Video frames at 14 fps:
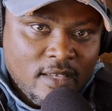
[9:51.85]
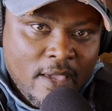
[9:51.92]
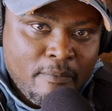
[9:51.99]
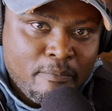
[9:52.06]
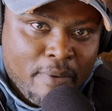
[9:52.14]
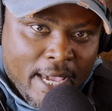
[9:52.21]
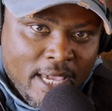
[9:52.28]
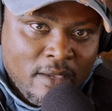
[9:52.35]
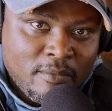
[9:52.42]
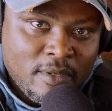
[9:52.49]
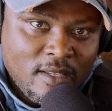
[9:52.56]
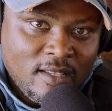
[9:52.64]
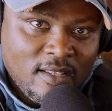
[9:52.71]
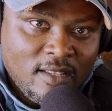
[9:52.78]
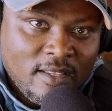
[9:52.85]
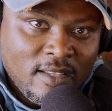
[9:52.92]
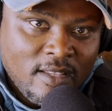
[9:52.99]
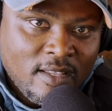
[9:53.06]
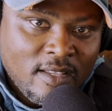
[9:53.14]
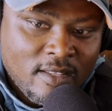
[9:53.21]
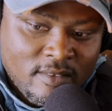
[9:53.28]
a baby,
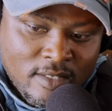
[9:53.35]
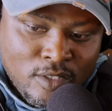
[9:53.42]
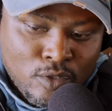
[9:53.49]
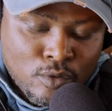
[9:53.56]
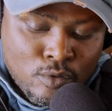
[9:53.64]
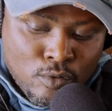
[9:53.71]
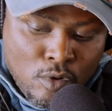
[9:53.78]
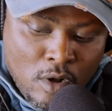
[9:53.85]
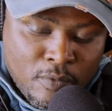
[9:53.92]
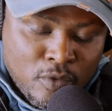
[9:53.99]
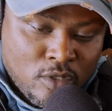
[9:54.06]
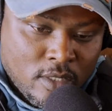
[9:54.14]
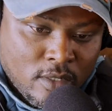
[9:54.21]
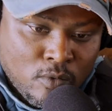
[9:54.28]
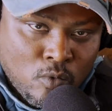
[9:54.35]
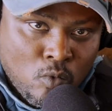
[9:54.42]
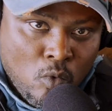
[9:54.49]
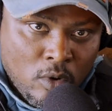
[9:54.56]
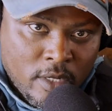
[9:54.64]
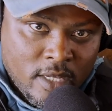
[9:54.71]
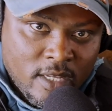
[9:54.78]
then you grow up, you started
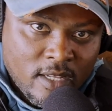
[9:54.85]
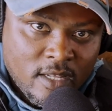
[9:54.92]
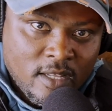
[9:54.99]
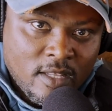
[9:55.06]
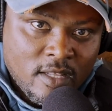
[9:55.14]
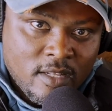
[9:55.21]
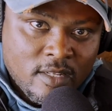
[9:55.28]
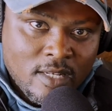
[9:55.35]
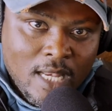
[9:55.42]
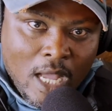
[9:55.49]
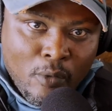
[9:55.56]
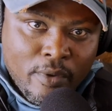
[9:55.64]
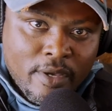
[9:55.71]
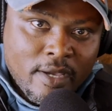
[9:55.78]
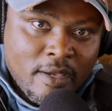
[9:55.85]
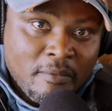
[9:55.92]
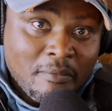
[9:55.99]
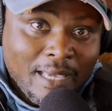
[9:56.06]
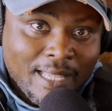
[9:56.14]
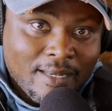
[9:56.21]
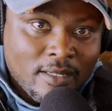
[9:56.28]
walking, now you're a
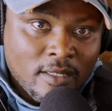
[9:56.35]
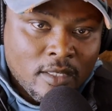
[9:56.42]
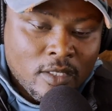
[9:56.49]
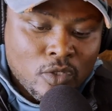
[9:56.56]
man.